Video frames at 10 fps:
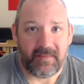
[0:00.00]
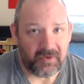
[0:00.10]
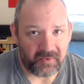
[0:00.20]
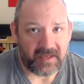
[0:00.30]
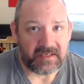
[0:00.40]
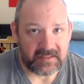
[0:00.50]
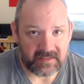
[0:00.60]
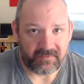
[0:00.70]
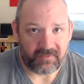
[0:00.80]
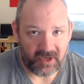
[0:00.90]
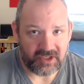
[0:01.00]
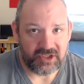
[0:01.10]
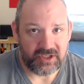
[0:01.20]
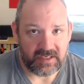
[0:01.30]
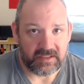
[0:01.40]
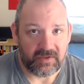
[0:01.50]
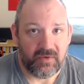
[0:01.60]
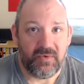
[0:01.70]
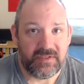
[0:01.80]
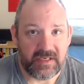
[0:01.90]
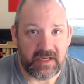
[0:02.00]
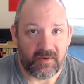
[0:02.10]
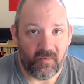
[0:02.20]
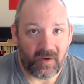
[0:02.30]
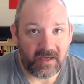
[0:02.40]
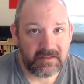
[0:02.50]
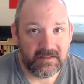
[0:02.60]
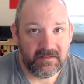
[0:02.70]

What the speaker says: be great at differentiating who's saying what